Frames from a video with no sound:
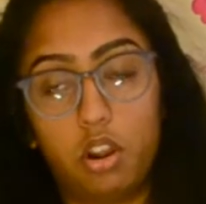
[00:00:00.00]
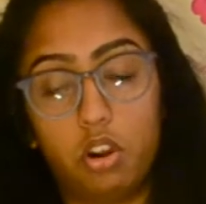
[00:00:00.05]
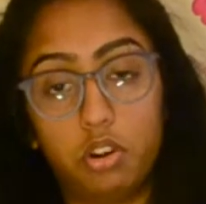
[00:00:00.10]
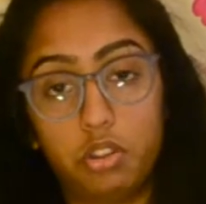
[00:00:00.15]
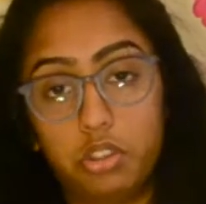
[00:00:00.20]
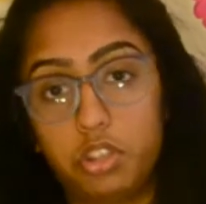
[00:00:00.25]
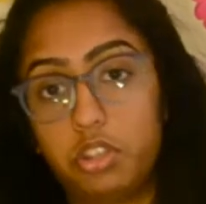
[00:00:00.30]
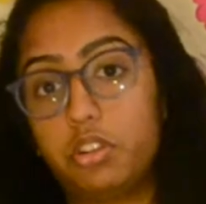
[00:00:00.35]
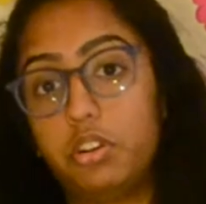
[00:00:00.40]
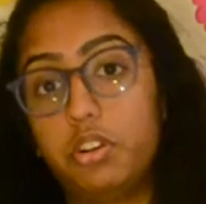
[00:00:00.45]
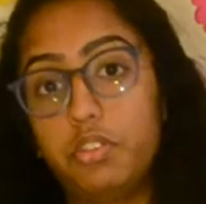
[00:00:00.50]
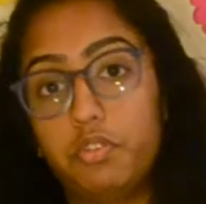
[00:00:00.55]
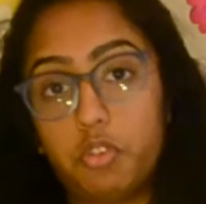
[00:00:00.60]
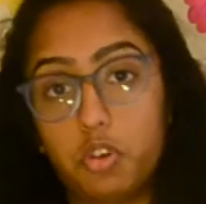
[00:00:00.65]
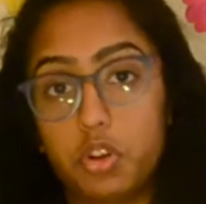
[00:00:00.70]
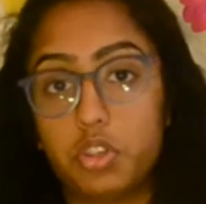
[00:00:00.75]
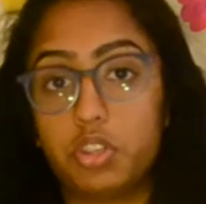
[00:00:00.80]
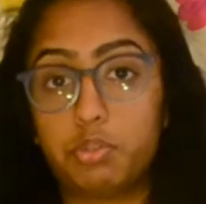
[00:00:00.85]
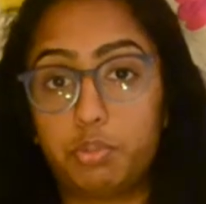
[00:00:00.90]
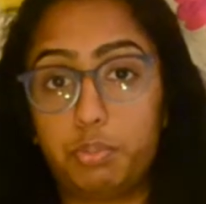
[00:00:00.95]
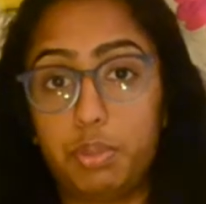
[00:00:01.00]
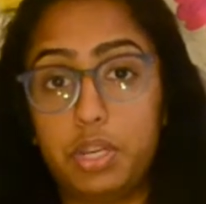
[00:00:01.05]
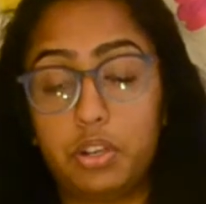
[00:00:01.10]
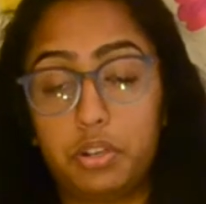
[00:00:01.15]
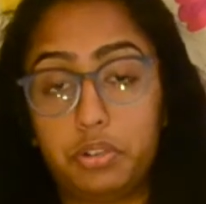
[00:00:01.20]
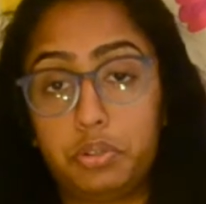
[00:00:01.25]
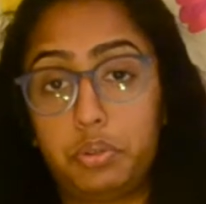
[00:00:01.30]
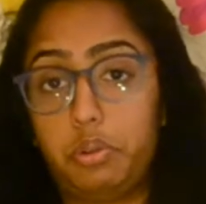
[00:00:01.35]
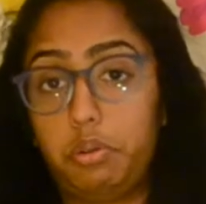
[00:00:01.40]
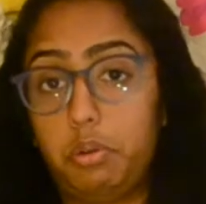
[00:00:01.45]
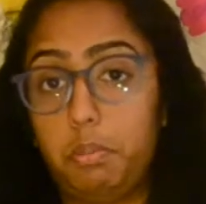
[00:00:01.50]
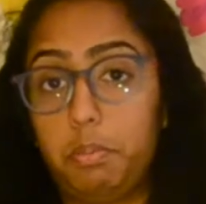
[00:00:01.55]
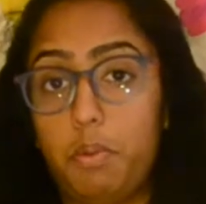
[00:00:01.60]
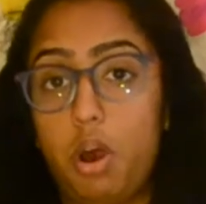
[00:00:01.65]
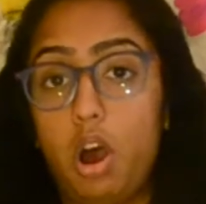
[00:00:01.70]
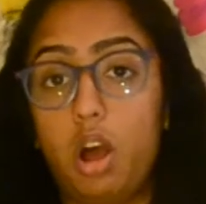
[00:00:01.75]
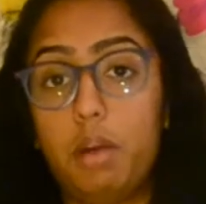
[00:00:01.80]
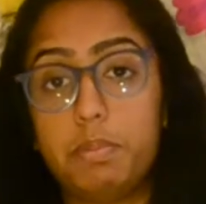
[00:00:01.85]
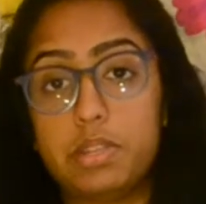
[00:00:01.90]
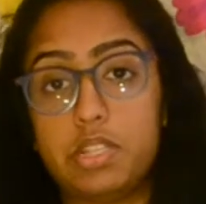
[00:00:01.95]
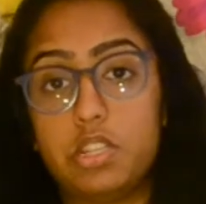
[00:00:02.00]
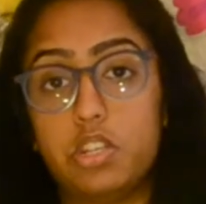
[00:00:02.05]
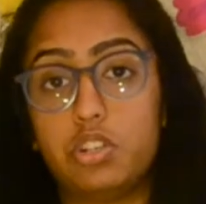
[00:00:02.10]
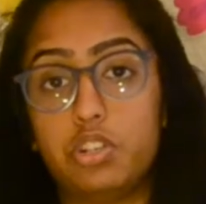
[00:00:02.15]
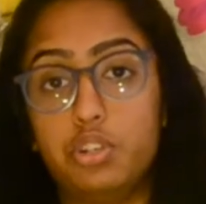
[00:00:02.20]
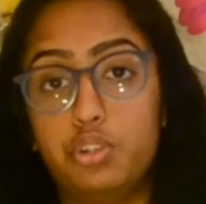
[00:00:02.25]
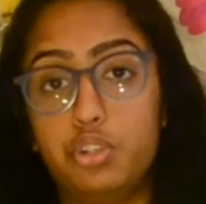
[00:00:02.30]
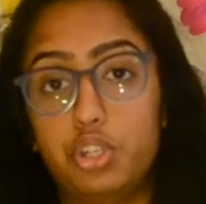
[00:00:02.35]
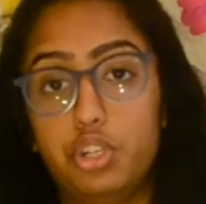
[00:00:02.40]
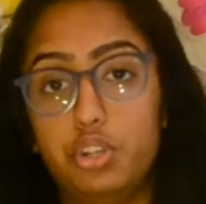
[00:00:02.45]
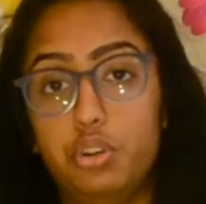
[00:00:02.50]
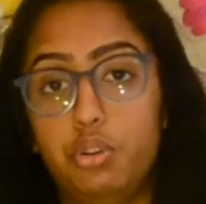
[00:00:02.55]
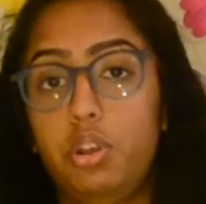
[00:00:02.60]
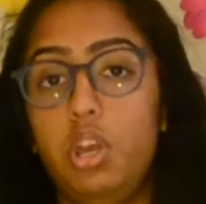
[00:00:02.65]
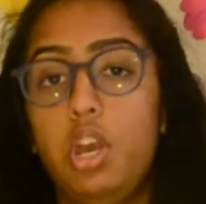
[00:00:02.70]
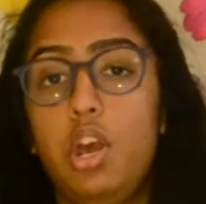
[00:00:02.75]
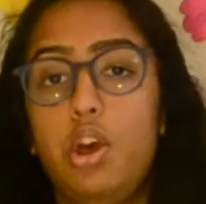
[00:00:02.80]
or the third and fourth speakers of their opposition do,